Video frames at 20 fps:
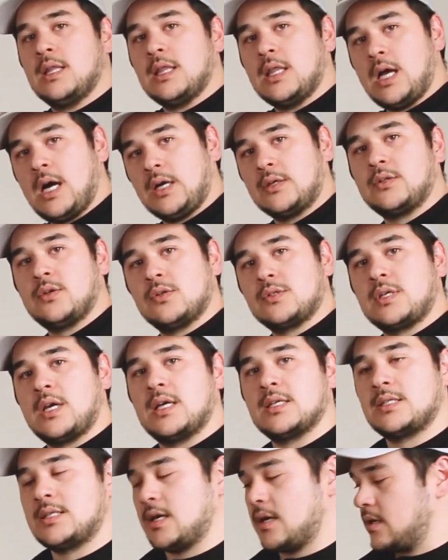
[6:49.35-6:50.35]
lock those
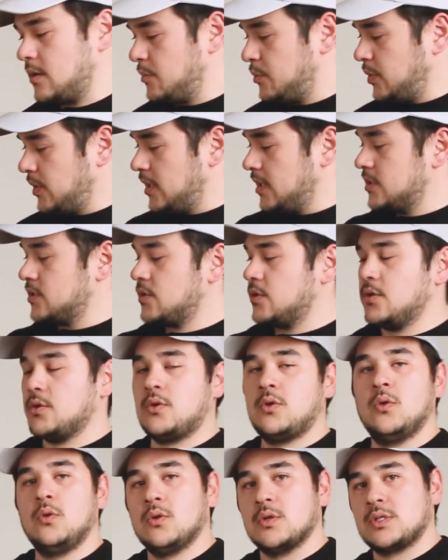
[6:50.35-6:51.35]
guys down in place so
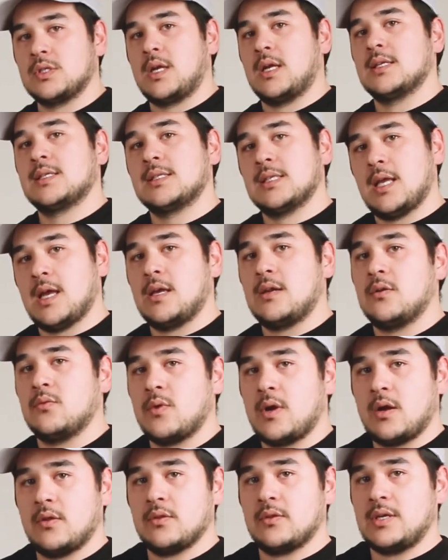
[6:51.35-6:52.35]
your cooler's not
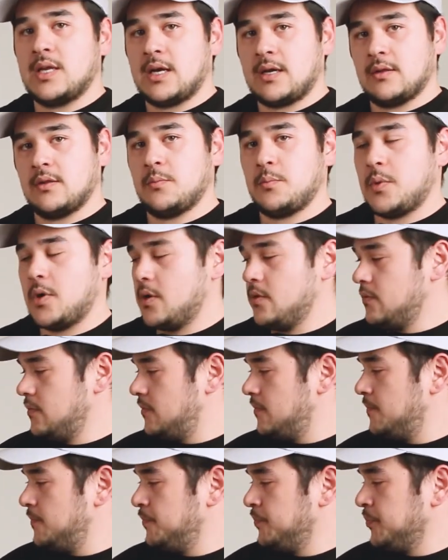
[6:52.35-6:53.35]
sliding around the deck of the boat.